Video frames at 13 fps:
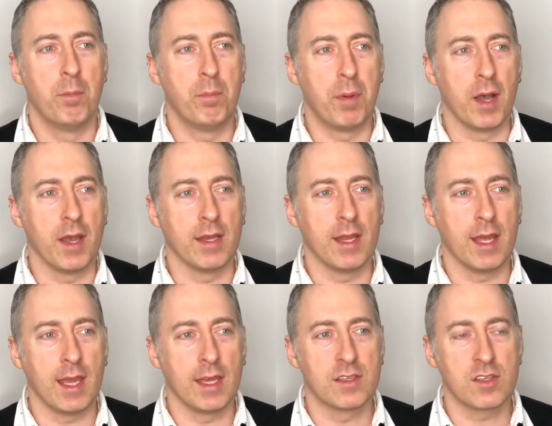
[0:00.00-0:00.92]
but
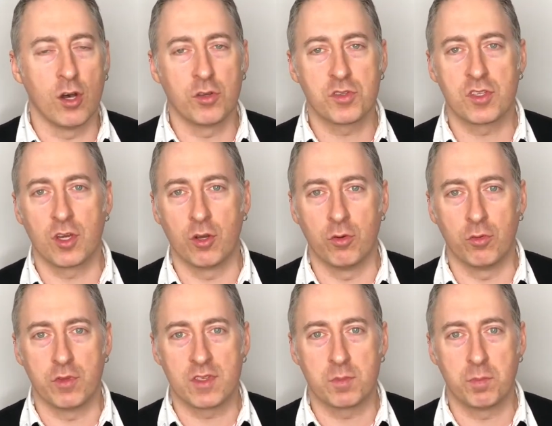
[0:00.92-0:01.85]
it's also,
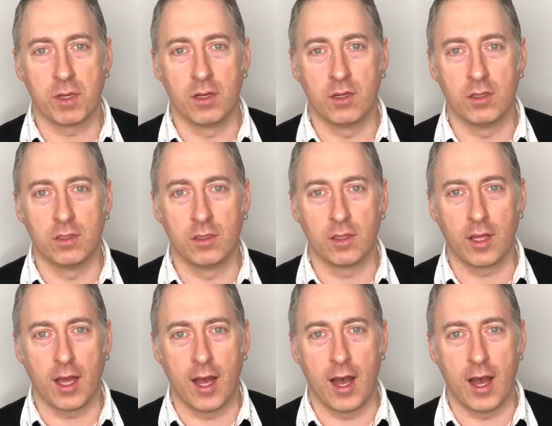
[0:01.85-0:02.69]
this bill